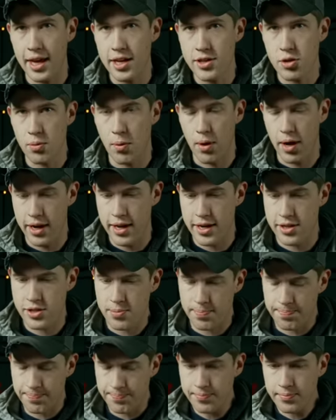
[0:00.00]
into one
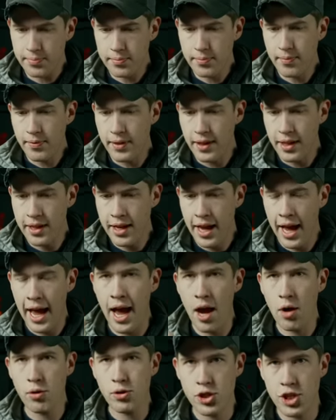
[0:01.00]
is,
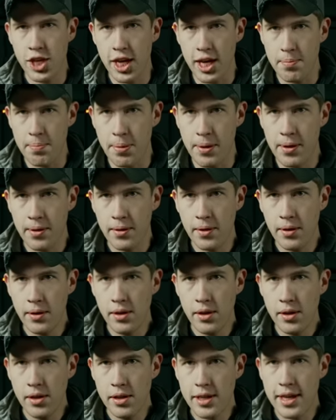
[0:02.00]
how cheap
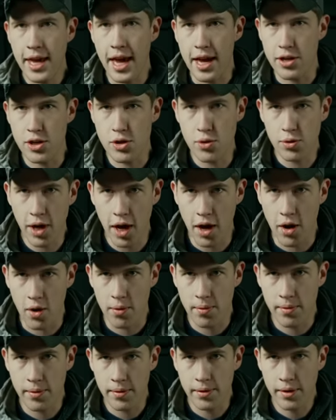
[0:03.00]
can you
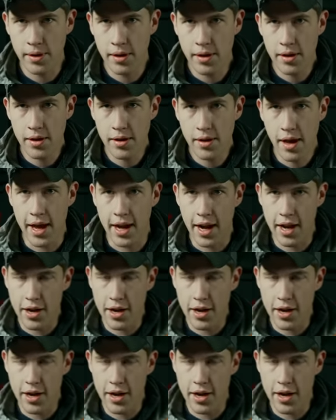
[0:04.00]
go? And